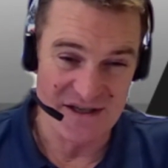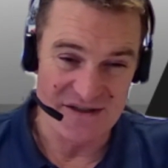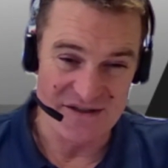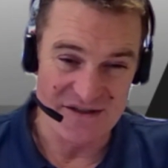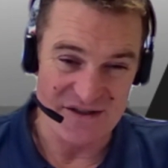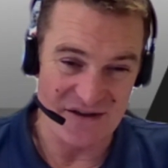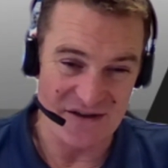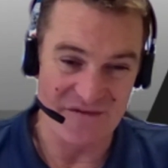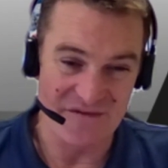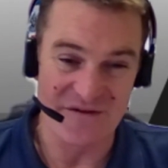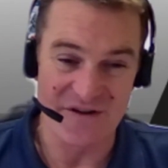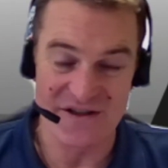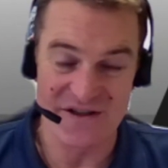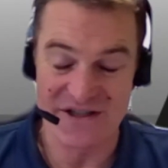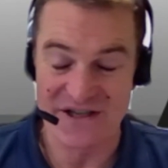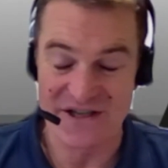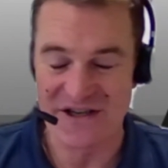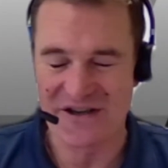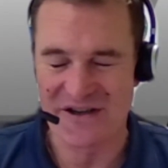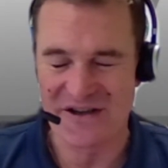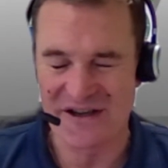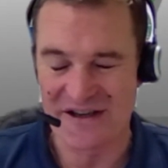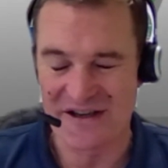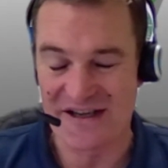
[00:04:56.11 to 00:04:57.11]
So the first
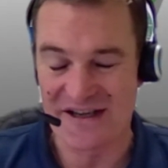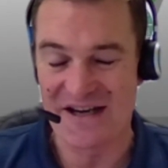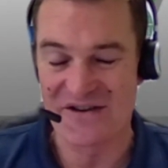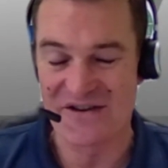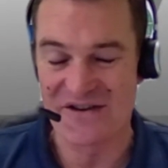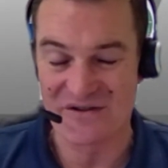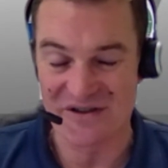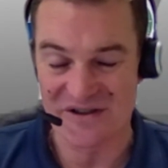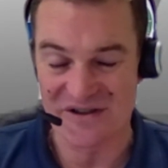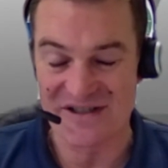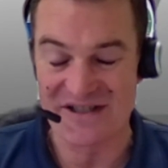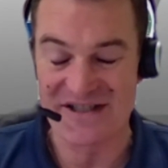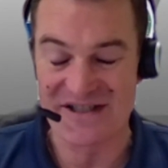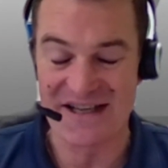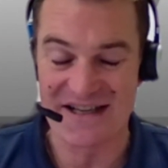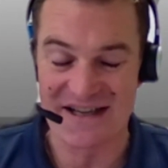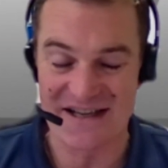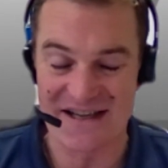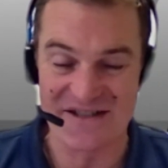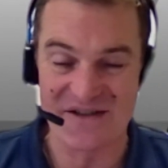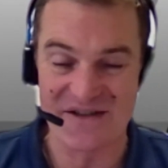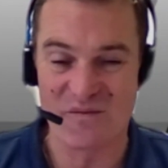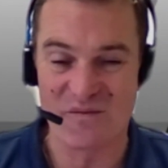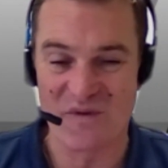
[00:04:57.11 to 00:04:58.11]
thing you're going to see
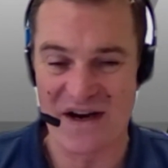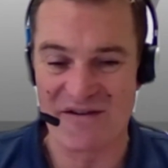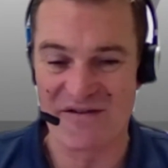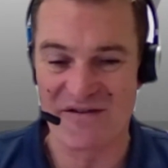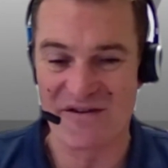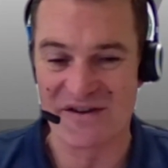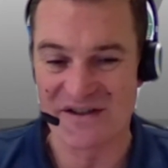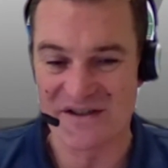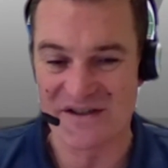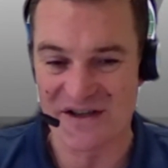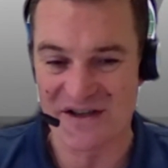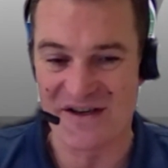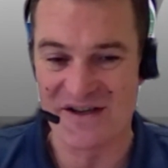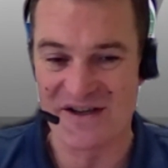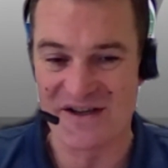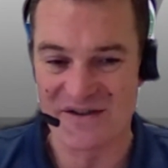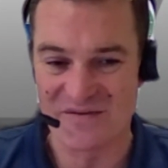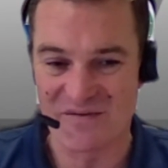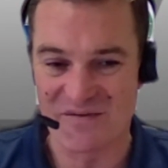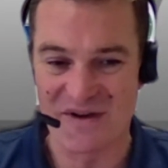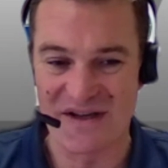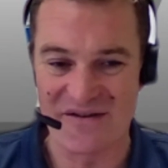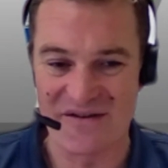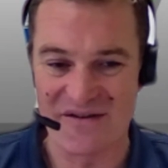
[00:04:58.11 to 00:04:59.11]
there's some wear on the
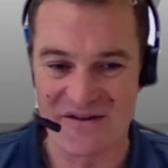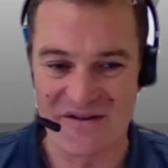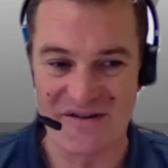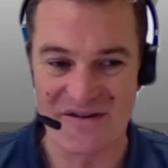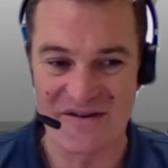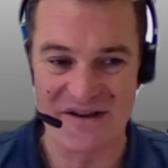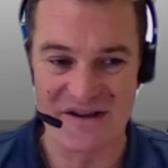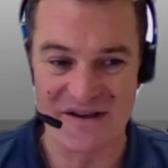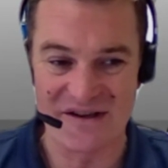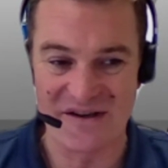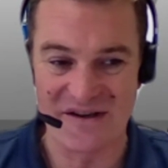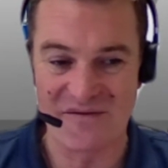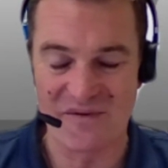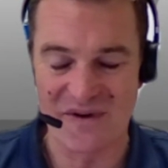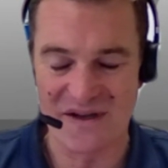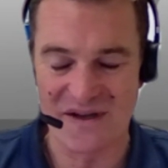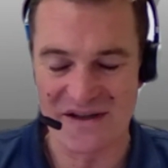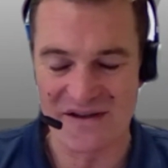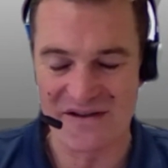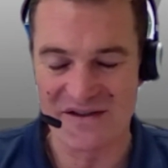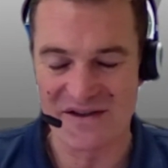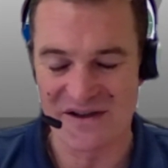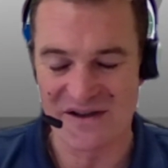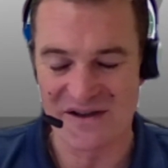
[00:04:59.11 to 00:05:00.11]
tires, whether
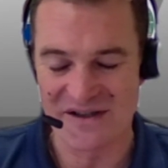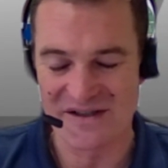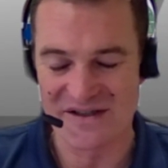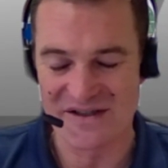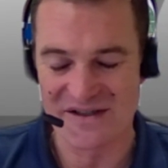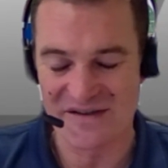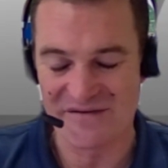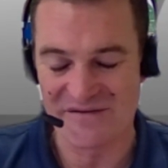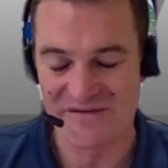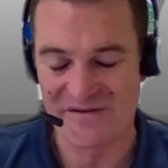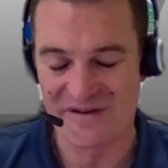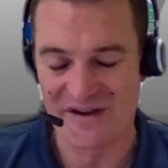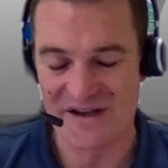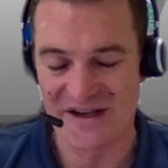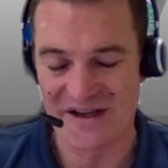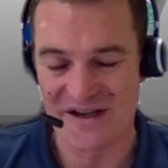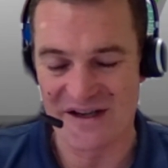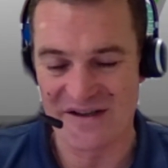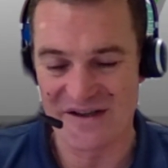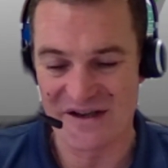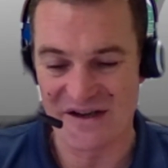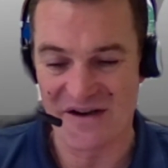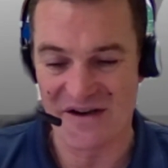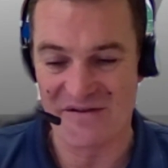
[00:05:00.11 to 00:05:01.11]
the tires have
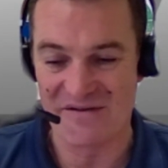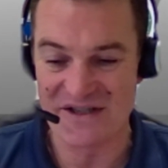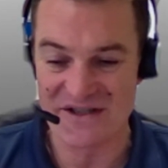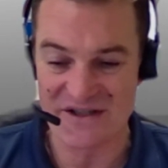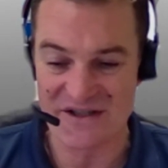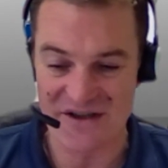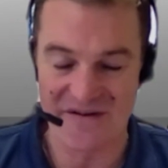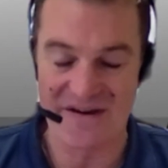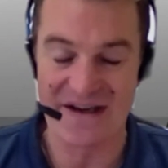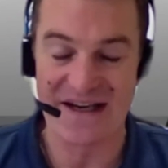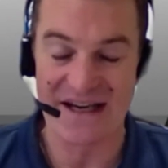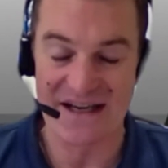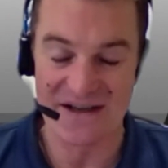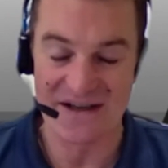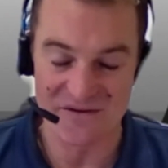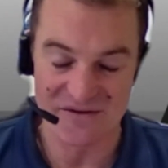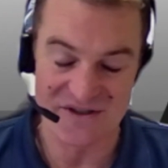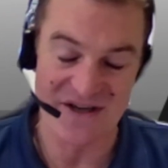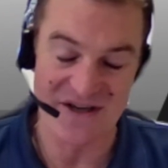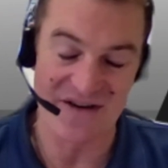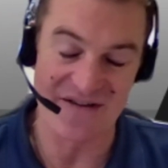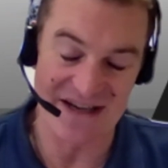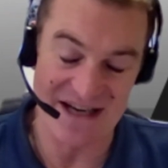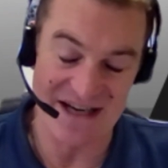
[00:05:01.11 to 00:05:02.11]
it's towing in or
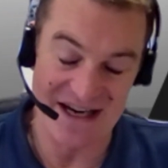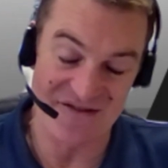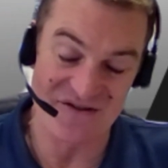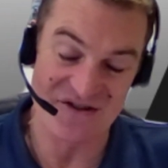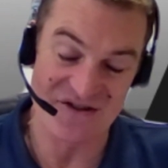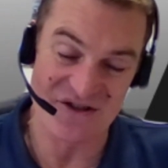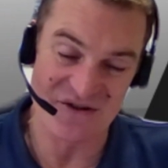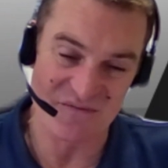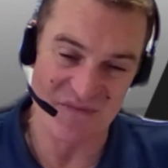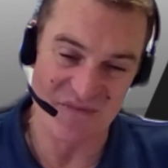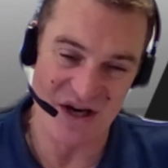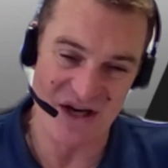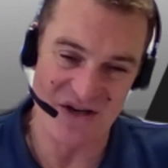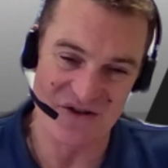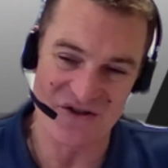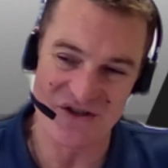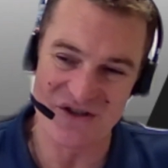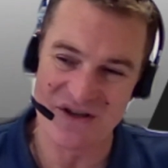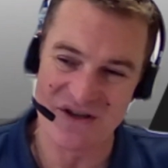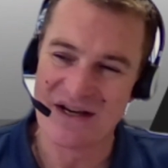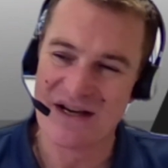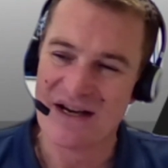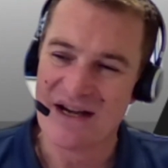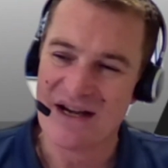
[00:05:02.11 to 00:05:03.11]
towing out too
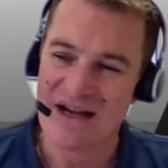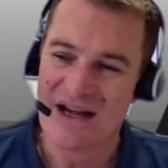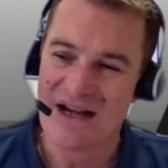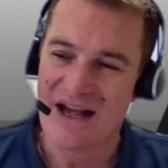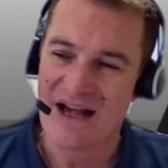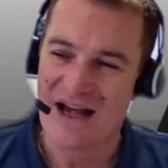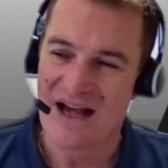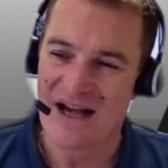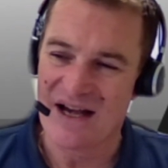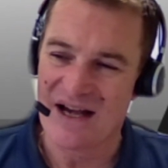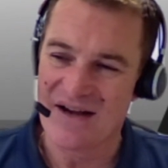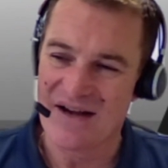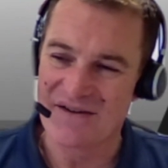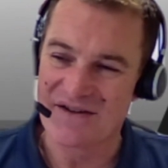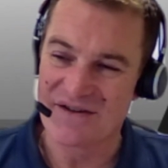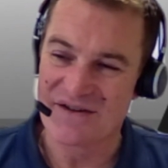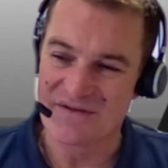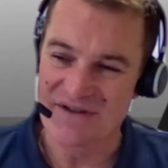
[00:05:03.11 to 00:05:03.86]
much. So it's